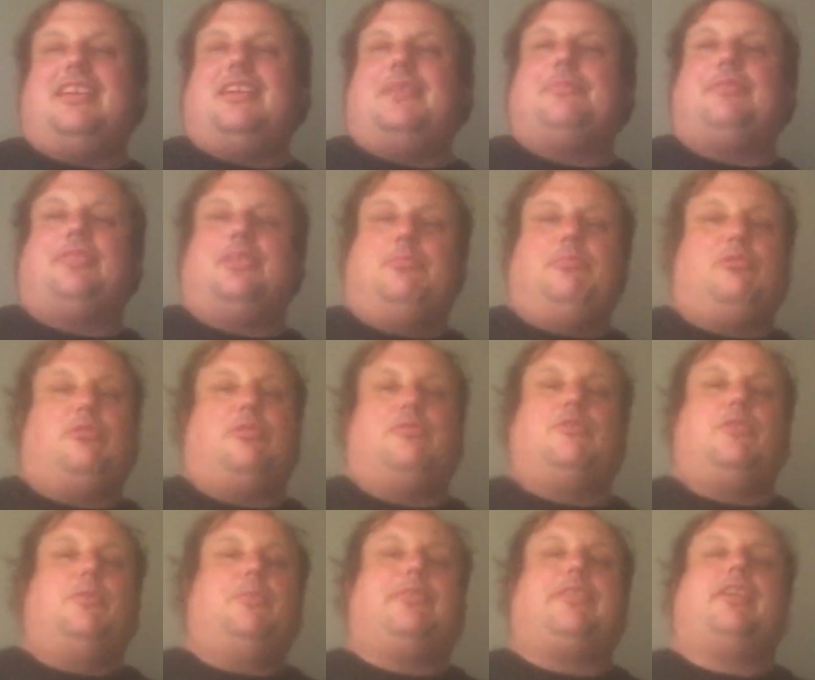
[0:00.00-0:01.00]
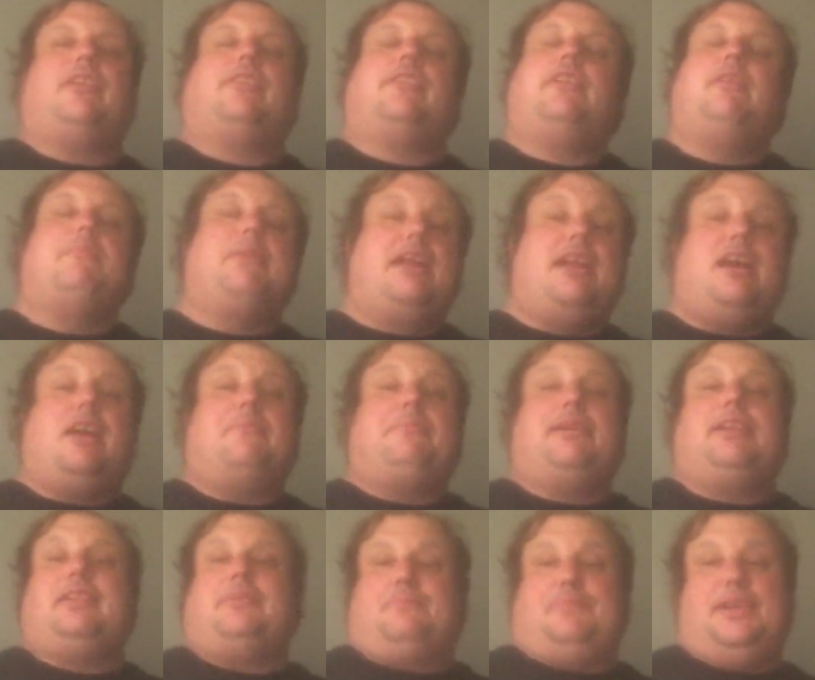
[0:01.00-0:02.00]
up some sort of room scale. It may not
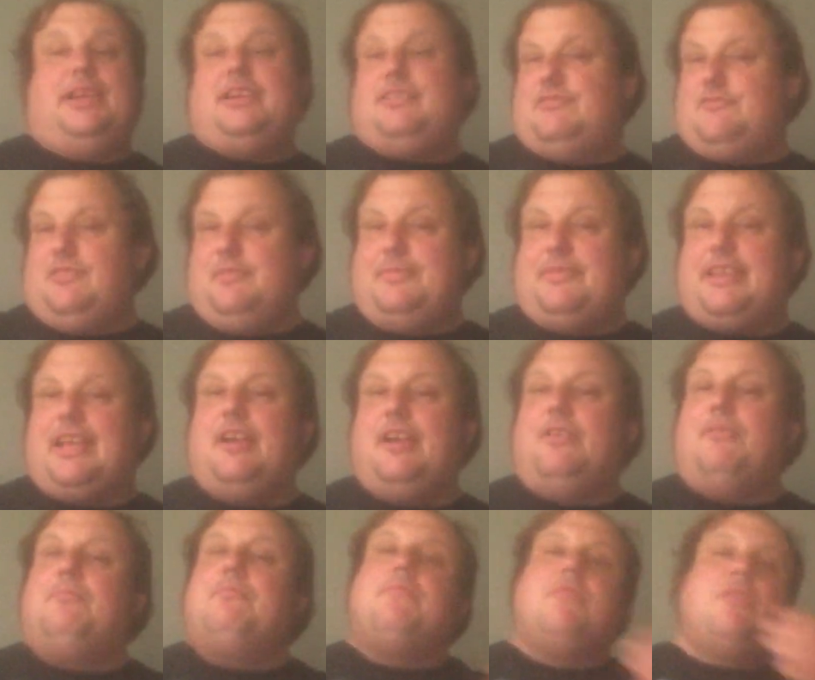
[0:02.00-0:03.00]
be the biggest room scale,